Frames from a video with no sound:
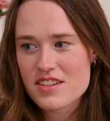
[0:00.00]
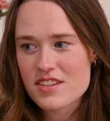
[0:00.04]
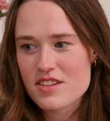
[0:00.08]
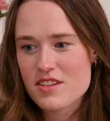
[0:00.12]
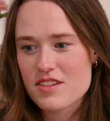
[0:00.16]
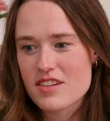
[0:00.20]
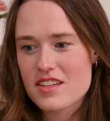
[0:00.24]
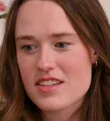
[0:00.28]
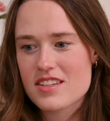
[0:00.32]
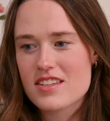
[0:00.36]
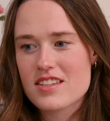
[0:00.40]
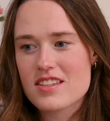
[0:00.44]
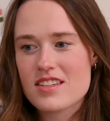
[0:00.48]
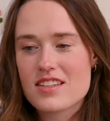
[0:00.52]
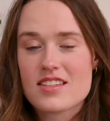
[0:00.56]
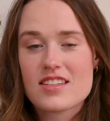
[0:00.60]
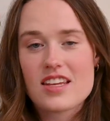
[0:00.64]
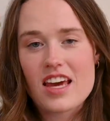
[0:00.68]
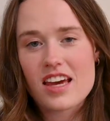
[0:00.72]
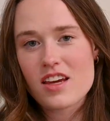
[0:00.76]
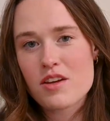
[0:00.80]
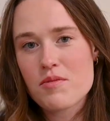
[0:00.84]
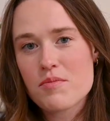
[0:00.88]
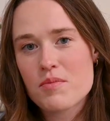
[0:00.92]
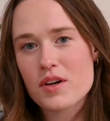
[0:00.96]
So this is the
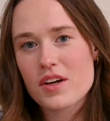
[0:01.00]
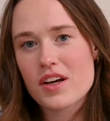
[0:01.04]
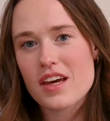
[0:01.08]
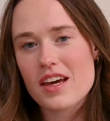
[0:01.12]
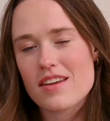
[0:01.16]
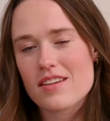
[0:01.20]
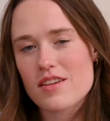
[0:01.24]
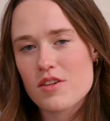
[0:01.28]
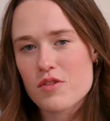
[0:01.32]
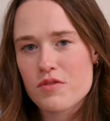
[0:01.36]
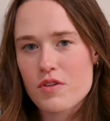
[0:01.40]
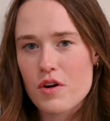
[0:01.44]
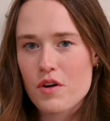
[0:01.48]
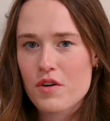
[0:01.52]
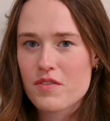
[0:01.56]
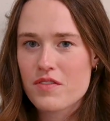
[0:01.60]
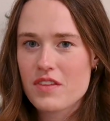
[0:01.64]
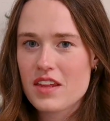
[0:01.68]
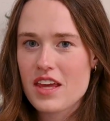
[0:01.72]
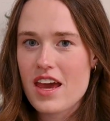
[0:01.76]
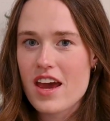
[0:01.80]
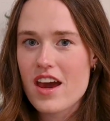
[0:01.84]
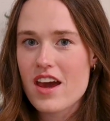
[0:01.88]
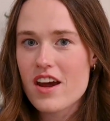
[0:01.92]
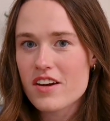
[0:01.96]
second book in the Folk of
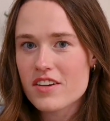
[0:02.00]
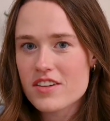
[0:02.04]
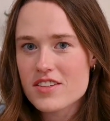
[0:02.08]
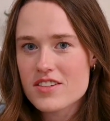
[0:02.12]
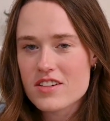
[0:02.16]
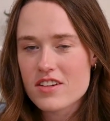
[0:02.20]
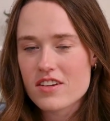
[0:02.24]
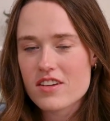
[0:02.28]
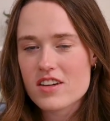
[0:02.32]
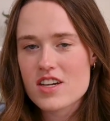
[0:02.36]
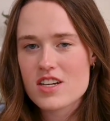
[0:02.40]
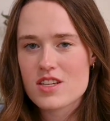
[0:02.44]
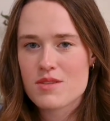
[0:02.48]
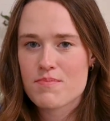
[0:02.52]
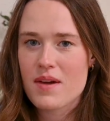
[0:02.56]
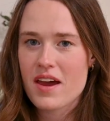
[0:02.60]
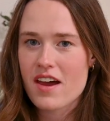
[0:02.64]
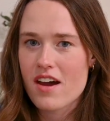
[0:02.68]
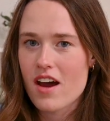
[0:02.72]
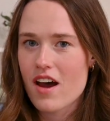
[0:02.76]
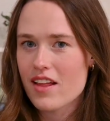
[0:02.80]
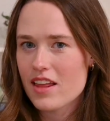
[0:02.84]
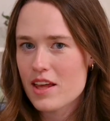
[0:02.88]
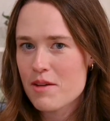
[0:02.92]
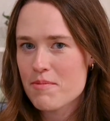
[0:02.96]
the Air series by
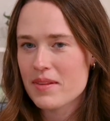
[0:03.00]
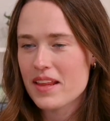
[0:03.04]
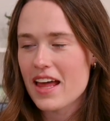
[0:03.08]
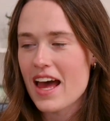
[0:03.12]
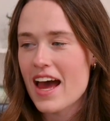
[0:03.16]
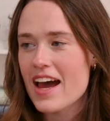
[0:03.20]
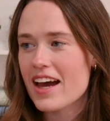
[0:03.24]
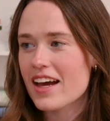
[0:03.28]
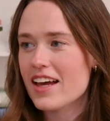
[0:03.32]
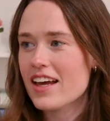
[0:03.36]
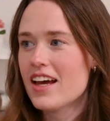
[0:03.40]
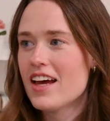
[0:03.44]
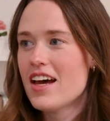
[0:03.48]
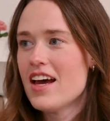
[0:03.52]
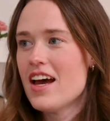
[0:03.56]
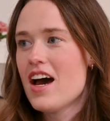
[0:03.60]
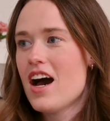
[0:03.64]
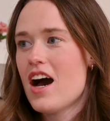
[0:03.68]
Holly Black.